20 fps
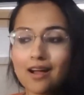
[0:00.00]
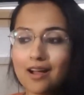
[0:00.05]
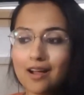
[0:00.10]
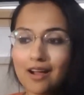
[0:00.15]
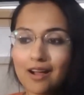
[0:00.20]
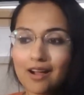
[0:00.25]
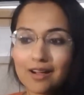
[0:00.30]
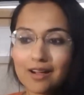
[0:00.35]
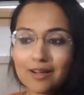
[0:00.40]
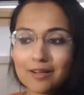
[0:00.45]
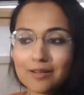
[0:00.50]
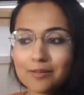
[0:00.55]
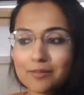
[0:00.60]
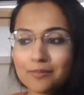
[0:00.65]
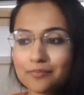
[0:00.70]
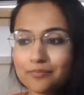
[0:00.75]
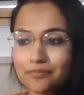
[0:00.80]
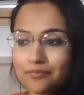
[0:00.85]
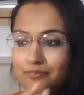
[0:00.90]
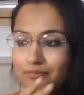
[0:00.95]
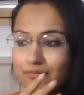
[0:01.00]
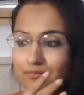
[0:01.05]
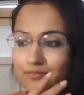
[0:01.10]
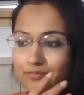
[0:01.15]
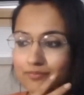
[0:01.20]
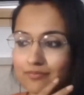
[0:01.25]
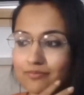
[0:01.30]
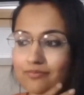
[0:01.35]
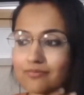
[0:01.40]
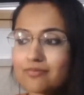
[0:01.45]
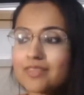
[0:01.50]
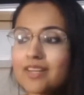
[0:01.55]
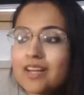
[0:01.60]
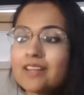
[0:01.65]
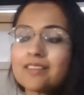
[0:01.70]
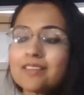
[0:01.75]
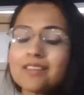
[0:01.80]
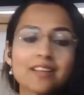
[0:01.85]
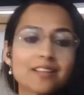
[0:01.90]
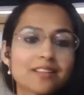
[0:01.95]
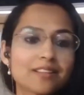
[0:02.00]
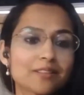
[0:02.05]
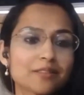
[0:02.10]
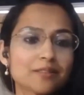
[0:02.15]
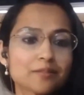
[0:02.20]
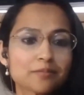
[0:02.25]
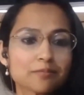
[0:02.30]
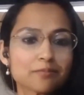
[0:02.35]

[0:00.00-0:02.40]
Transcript: And then